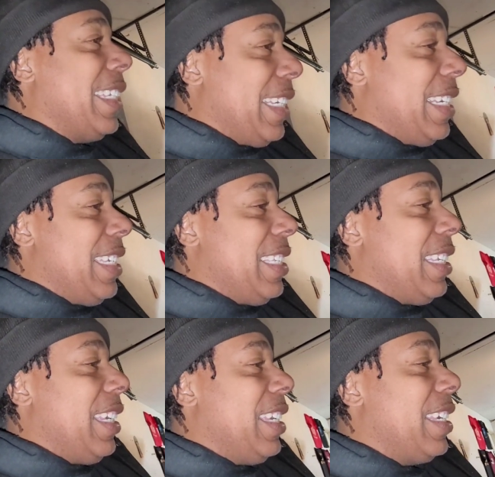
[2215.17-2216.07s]

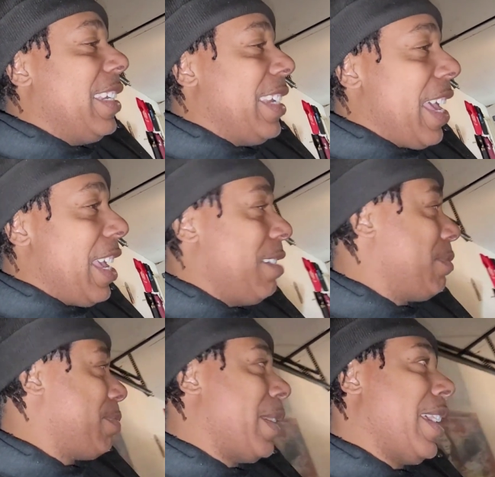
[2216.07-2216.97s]
easy
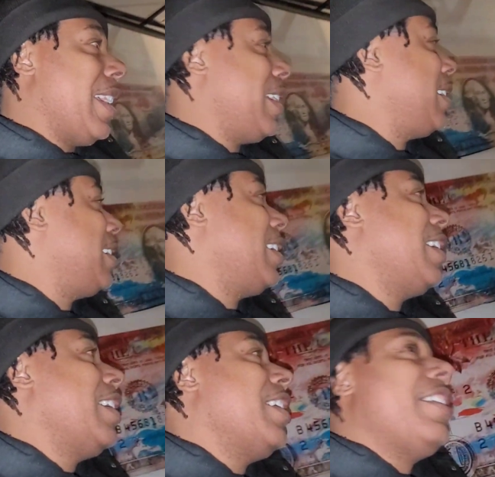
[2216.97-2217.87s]
names, man.
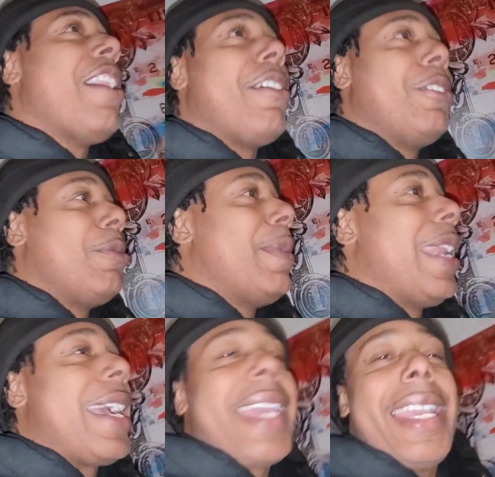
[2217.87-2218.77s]
Y'all know,
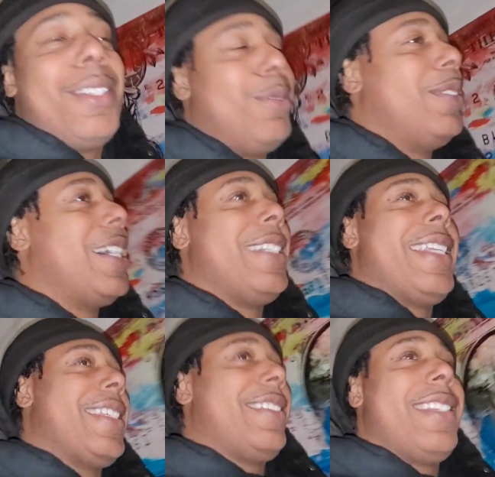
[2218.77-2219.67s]
man, I can't do nothing
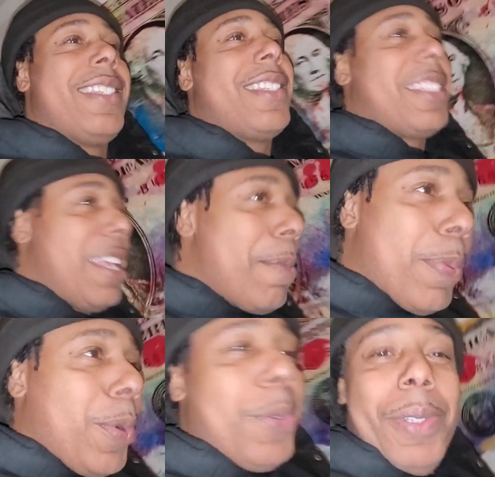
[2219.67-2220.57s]
that's just
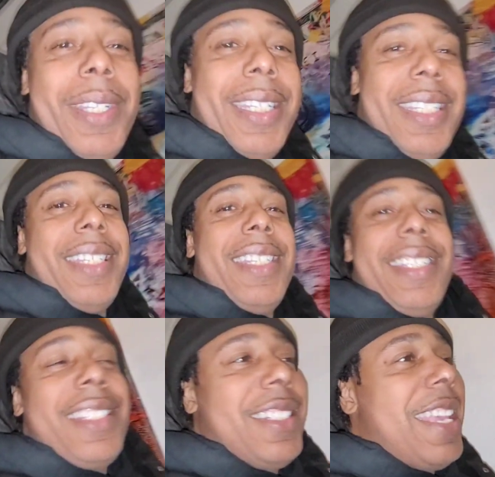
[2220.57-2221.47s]
simple.
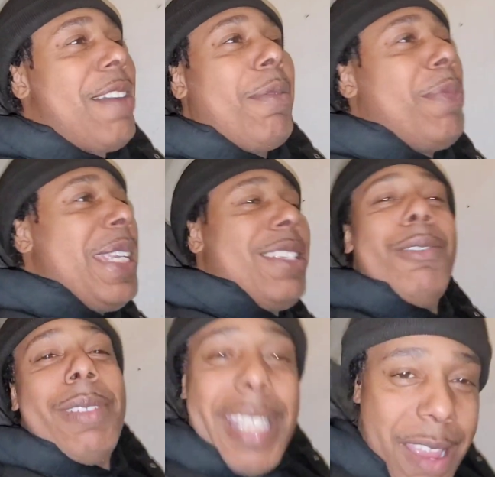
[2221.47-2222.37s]
That would be
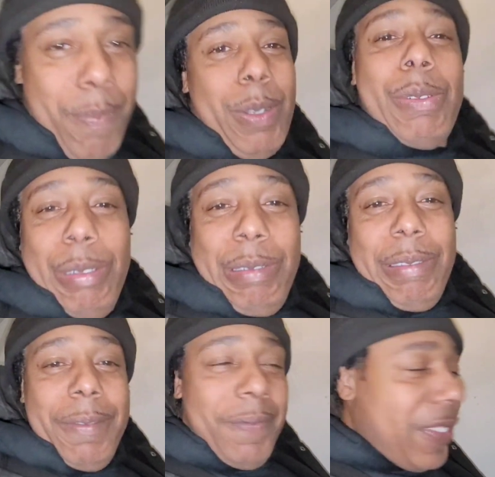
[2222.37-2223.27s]
too simple.
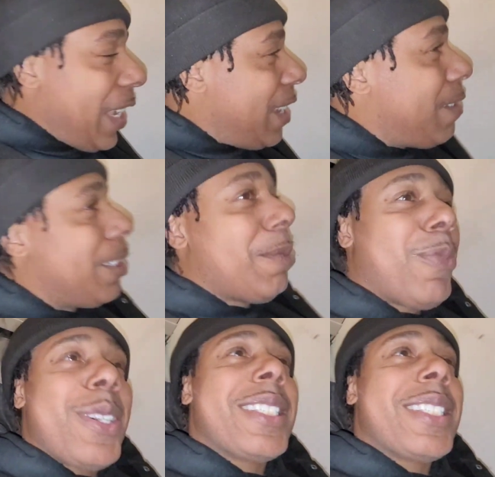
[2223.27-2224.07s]
Yeah, your boy